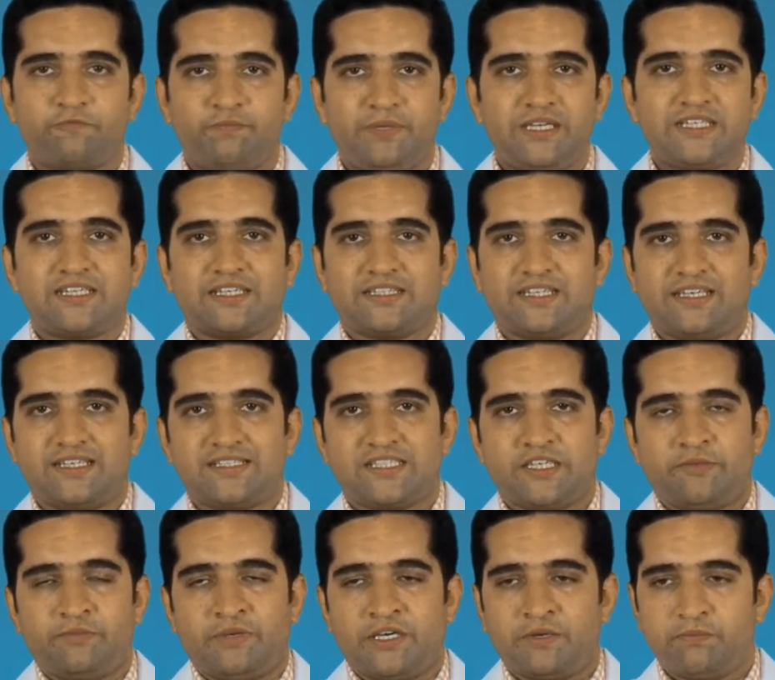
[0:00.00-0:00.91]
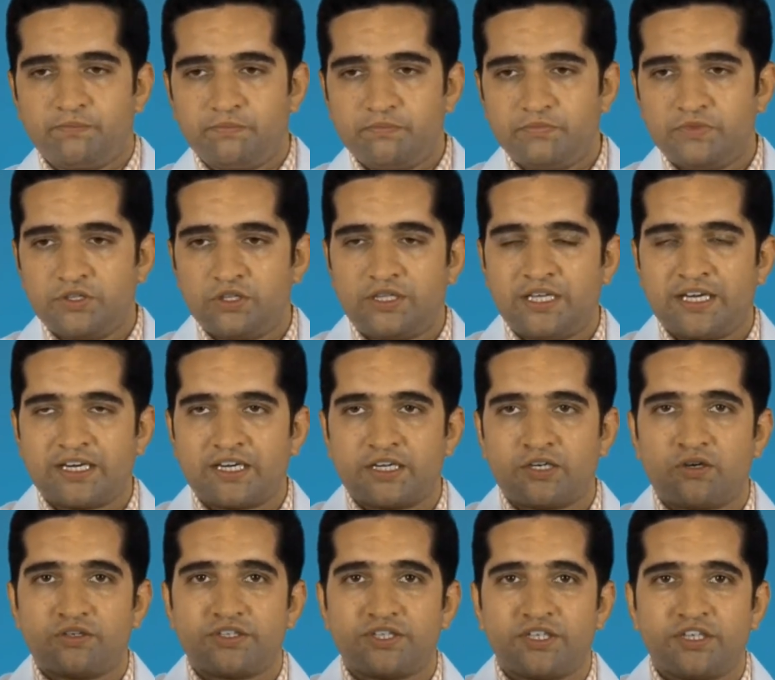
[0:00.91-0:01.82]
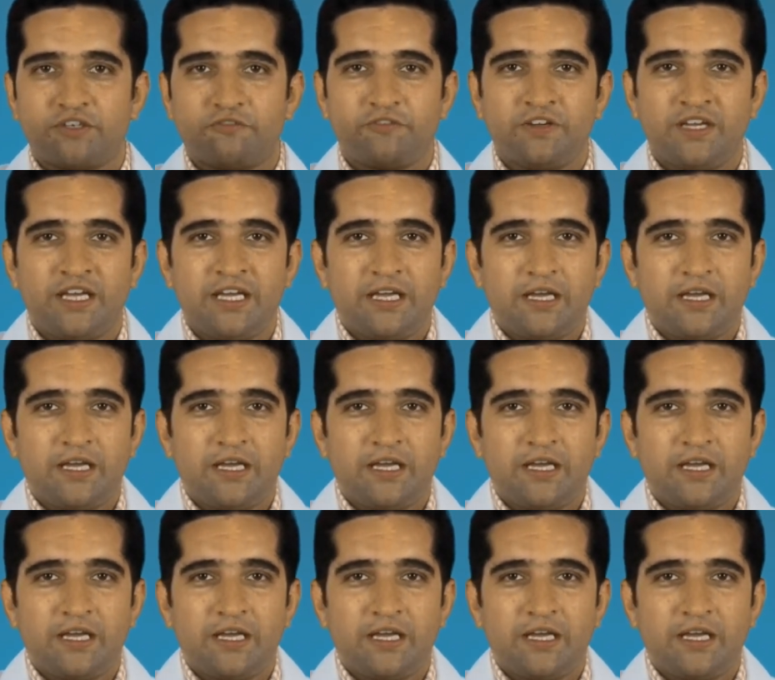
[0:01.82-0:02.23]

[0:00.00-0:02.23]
beta thalassemia, there are not enough